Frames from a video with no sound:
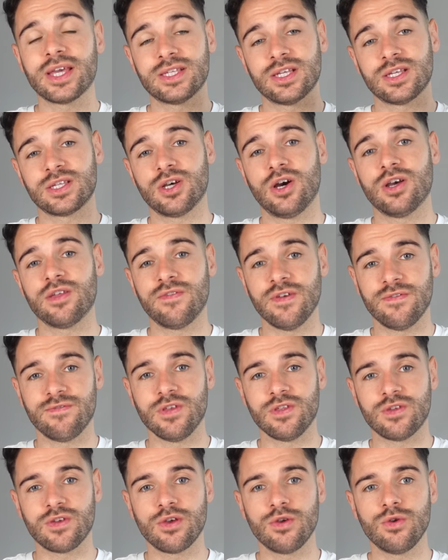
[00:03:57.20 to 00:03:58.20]
is a size
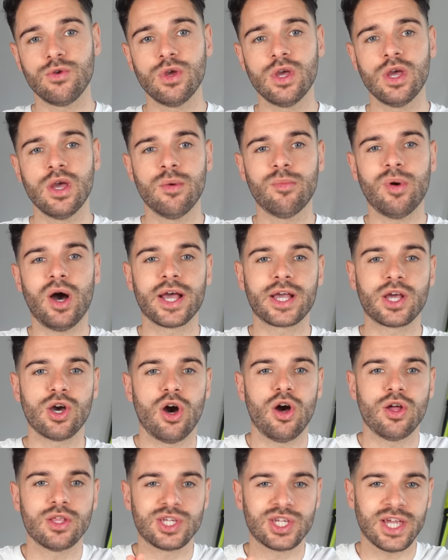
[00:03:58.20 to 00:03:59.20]
52, but I
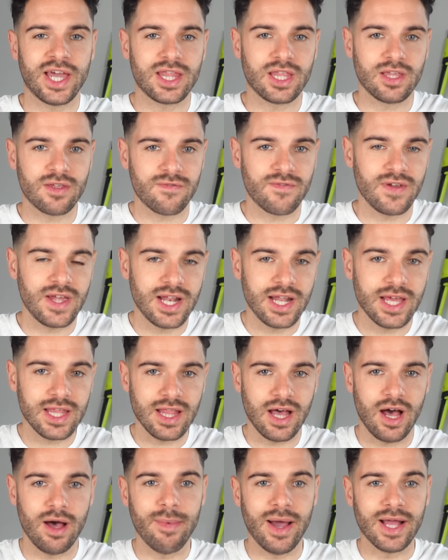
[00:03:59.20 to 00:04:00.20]
can't shake this feeling
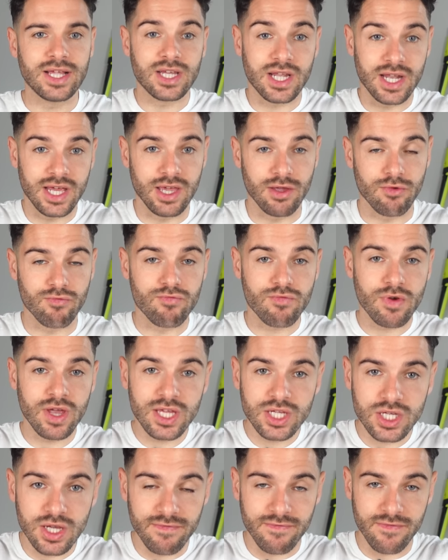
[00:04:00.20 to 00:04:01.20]
that I'm actually
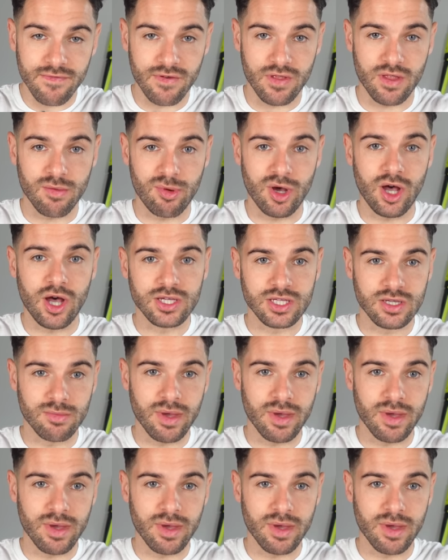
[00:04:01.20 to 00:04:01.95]
reaching for the bars a